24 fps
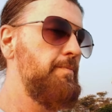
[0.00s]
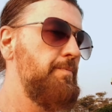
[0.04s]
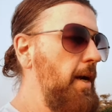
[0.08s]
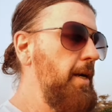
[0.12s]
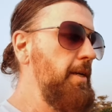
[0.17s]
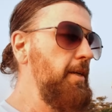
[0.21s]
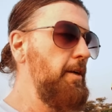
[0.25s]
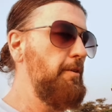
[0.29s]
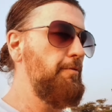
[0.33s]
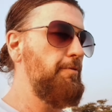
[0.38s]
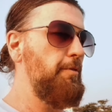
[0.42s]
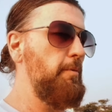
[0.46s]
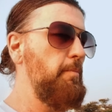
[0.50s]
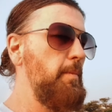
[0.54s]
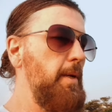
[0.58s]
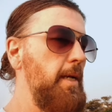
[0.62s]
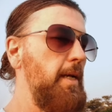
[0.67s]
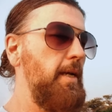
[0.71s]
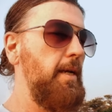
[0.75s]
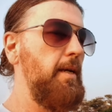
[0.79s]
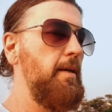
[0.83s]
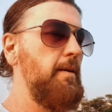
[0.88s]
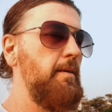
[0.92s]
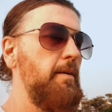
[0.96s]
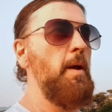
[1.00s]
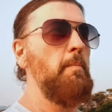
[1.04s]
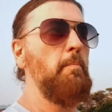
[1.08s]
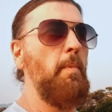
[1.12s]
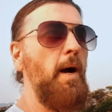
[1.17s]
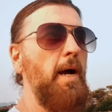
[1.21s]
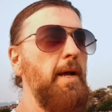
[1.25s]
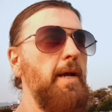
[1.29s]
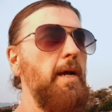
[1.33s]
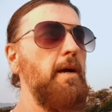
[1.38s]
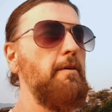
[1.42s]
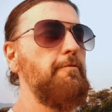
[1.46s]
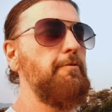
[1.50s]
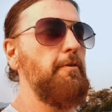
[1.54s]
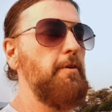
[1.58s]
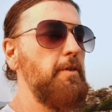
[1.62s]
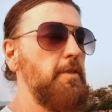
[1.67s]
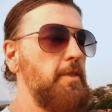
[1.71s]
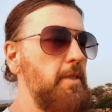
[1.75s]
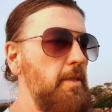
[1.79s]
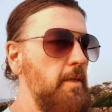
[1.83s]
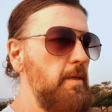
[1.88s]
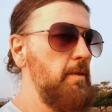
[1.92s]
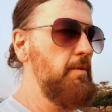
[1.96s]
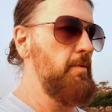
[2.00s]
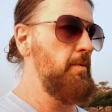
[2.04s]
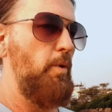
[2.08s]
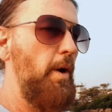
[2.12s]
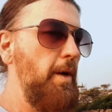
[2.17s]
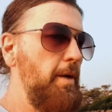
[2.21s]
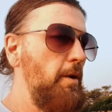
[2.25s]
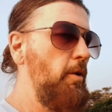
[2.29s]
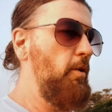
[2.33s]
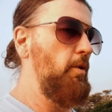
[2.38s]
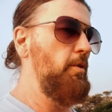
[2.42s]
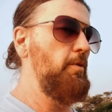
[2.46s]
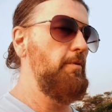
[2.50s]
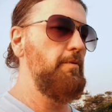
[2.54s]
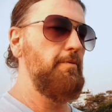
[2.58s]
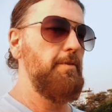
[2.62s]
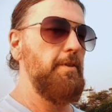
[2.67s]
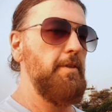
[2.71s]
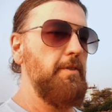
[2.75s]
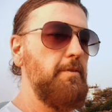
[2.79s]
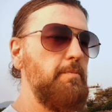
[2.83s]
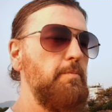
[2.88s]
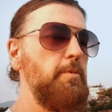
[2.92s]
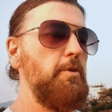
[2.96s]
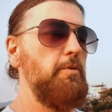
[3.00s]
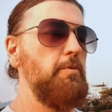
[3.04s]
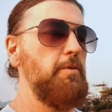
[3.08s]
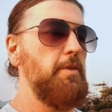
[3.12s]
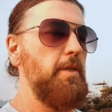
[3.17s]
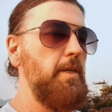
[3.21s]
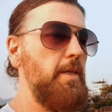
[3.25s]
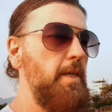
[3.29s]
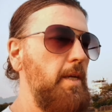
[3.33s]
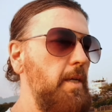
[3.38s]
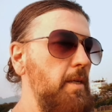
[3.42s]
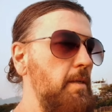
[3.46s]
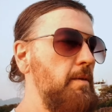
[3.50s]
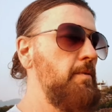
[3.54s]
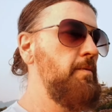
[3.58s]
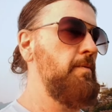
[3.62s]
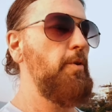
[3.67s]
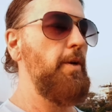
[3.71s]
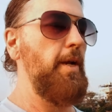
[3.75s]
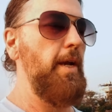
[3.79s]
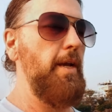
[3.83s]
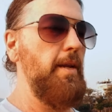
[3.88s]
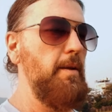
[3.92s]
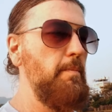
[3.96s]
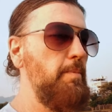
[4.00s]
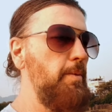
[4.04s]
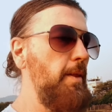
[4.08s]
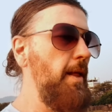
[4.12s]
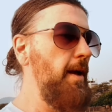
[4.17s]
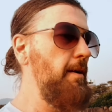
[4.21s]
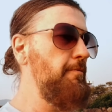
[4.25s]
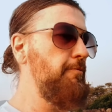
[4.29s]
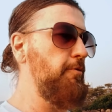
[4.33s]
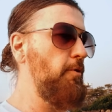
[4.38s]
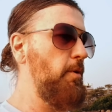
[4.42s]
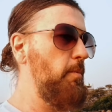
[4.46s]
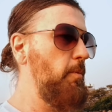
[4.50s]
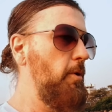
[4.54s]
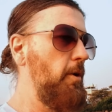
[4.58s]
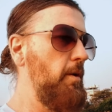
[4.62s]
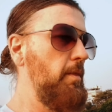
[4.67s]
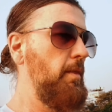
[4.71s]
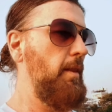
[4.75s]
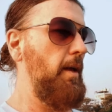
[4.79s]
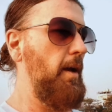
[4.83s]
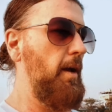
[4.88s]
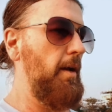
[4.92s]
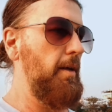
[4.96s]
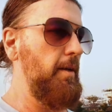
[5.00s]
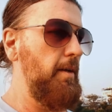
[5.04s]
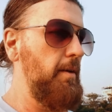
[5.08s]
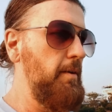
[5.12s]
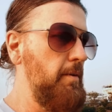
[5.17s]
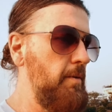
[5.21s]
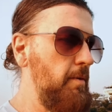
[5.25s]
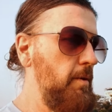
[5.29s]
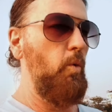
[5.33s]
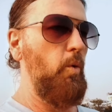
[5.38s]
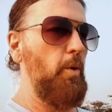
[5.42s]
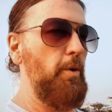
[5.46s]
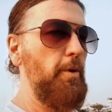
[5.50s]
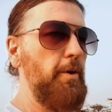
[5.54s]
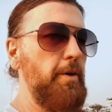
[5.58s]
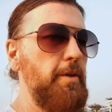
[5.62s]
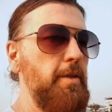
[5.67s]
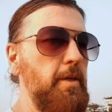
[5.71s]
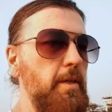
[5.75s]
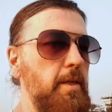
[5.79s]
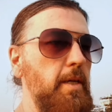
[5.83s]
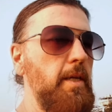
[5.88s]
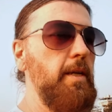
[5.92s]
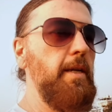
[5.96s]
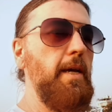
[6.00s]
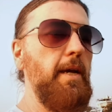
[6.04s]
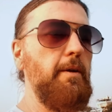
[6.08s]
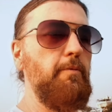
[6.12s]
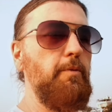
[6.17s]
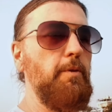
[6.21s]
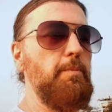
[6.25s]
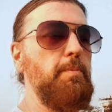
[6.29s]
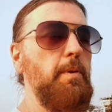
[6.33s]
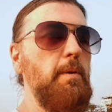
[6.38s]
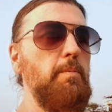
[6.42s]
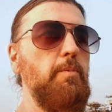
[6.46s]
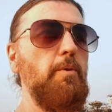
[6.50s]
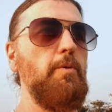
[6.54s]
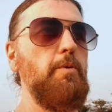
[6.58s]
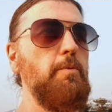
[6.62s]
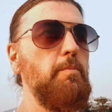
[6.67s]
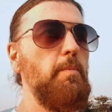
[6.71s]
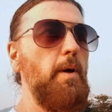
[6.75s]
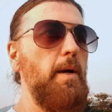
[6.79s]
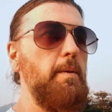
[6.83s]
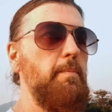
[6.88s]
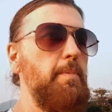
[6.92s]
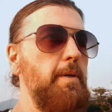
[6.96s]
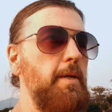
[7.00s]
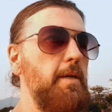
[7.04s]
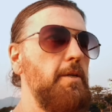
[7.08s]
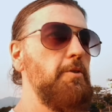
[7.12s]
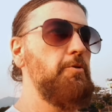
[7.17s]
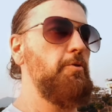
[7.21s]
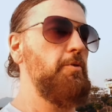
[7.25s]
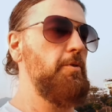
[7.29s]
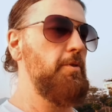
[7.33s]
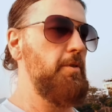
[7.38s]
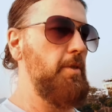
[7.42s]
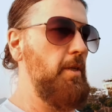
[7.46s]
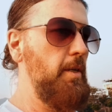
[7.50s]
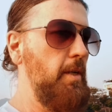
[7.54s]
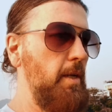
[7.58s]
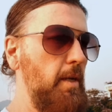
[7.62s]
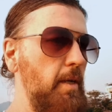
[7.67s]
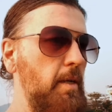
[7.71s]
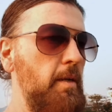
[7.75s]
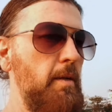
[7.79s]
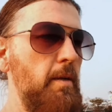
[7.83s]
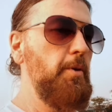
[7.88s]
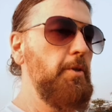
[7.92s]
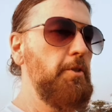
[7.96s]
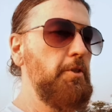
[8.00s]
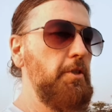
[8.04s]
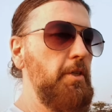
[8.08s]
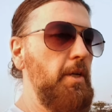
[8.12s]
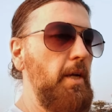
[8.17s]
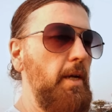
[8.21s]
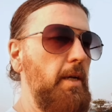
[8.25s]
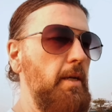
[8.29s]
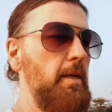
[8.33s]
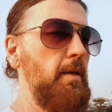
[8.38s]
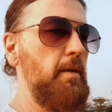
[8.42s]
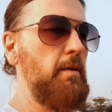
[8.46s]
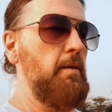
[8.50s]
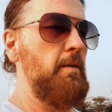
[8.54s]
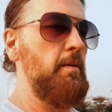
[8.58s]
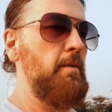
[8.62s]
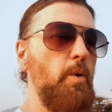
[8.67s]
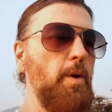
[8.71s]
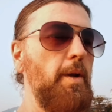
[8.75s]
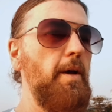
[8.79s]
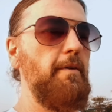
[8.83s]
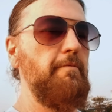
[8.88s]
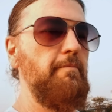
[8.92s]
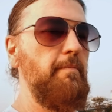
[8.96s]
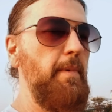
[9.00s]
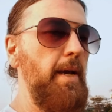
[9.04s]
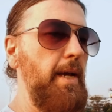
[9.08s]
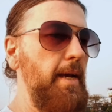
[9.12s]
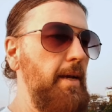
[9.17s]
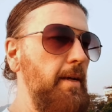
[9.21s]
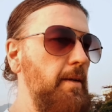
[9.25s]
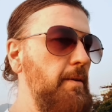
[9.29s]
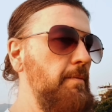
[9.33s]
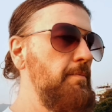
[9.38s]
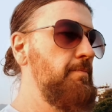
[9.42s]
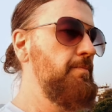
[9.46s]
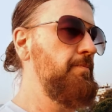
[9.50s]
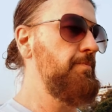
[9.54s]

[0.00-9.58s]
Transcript: I know for me, in my effort to write all of this music and create a platform online in order to connect with people who might be interested in appreciating what I've made,